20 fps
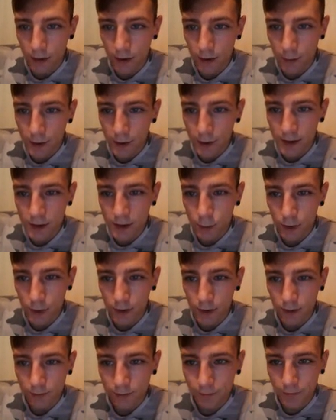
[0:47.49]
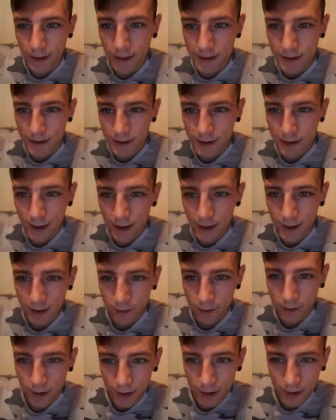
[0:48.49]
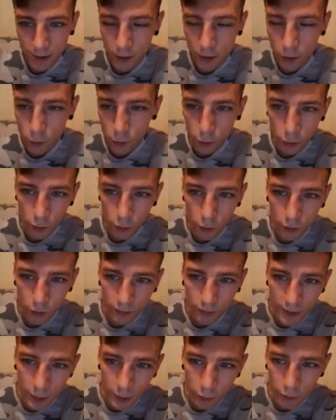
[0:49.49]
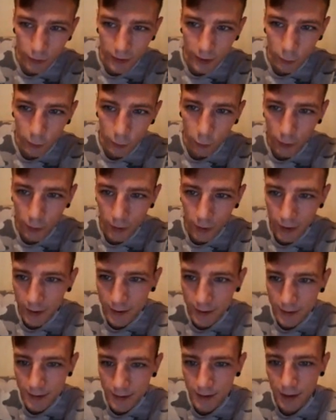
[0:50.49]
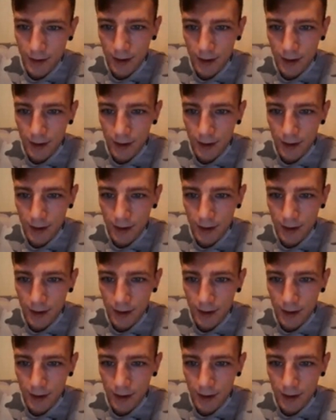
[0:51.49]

an image where it's kind of like you don't really know what it is,